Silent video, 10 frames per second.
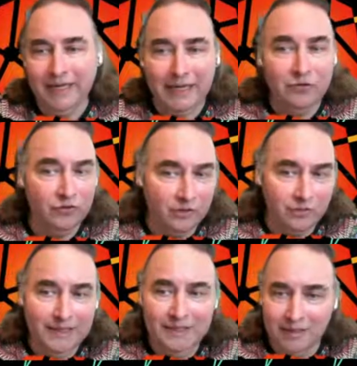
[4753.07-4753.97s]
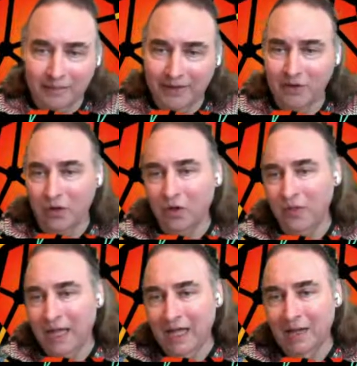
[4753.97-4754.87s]
actually reason about all the
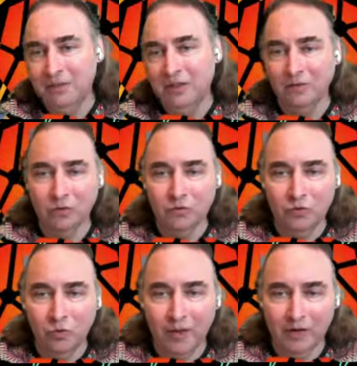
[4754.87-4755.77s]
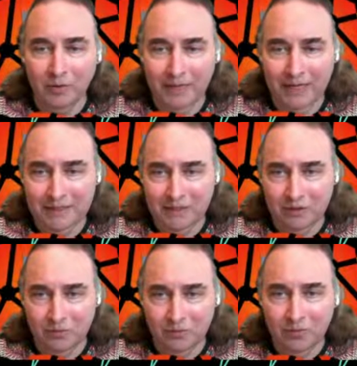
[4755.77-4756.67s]
hops that the virtual wire passes
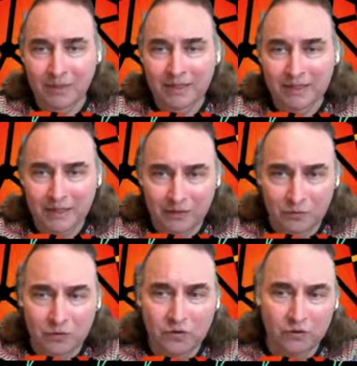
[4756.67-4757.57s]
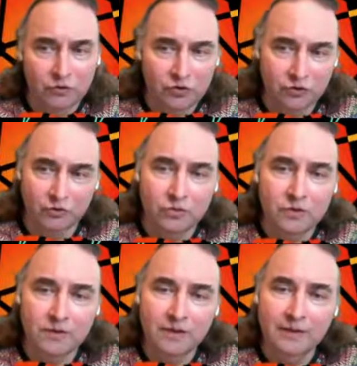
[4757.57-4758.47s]
through, if you so
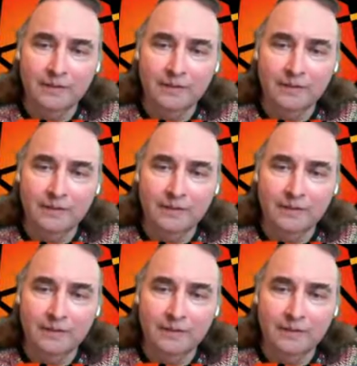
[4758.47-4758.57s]
choose,